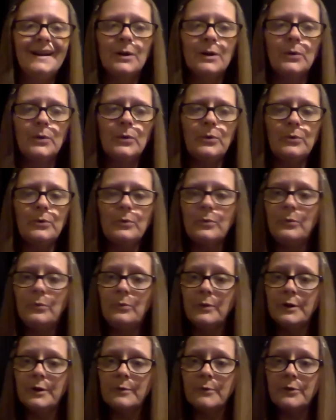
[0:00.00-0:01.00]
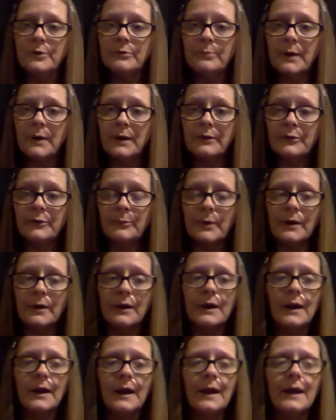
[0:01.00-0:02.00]
woo, when you're moved by the Spirit,
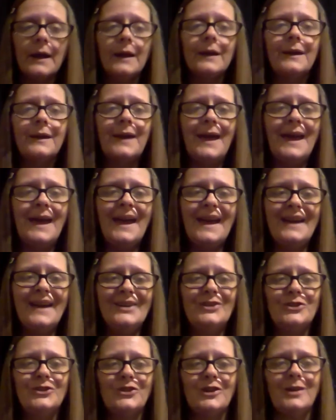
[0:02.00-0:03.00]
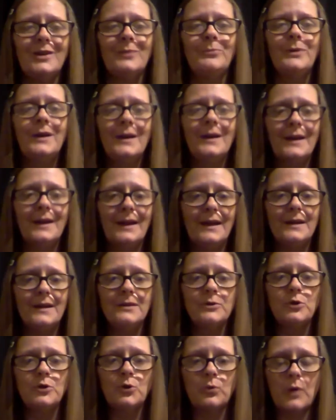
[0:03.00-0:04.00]
kingship
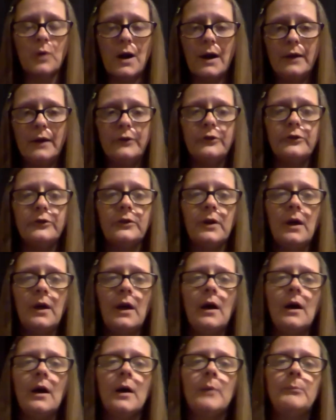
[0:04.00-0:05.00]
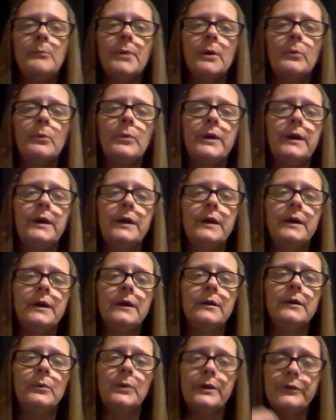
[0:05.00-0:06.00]
in Christ. But we,
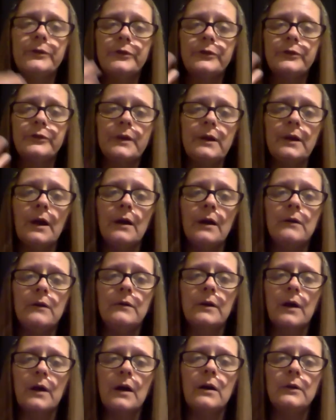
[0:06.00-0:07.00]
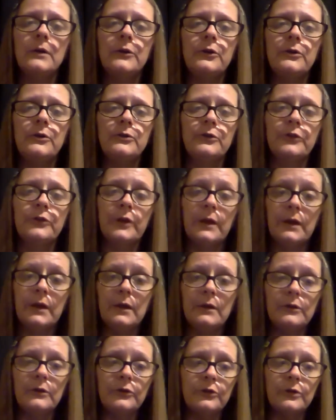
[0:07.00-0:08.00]
we see how God used
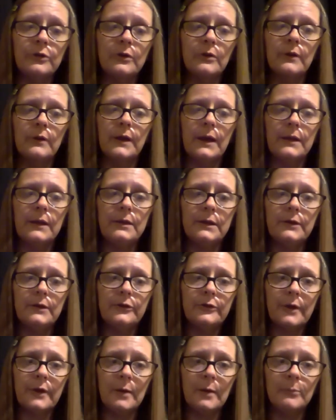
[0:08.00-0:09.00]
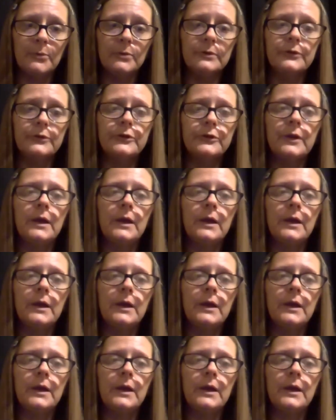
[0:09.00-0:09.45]
kings to create these temples